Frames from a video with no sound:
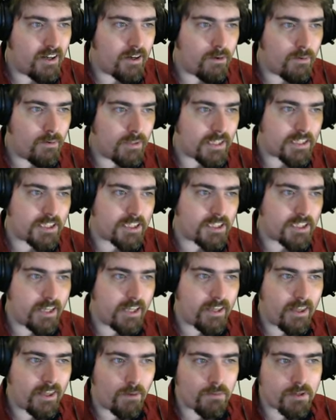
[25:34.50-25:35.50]
Well,
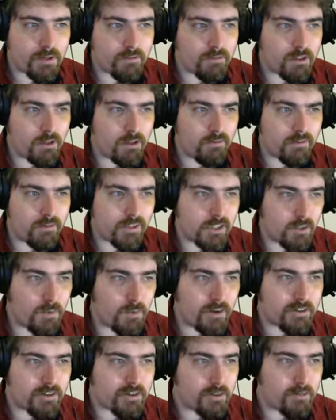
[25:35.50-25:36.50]
actually, that was a rhetorical
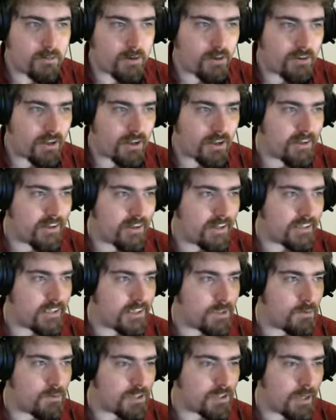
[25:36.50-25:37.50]
question because I can tell
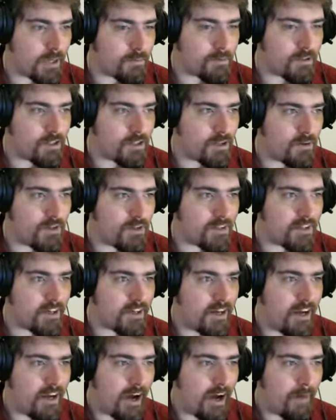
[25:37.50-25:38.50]
you what's happened to it.
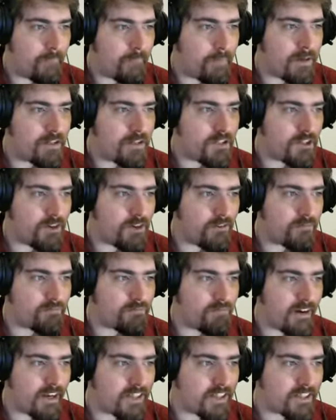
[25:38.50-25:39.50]
A bunch of
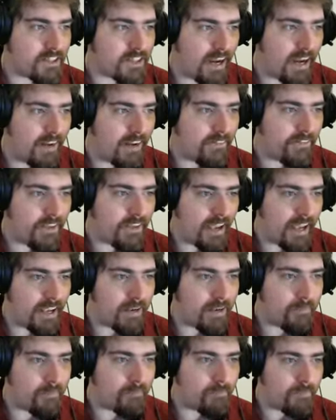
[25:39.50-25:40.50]
bricks and
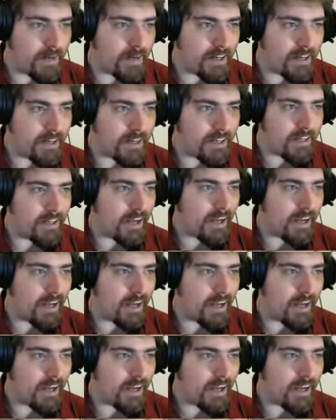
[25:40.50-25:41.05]
a monkey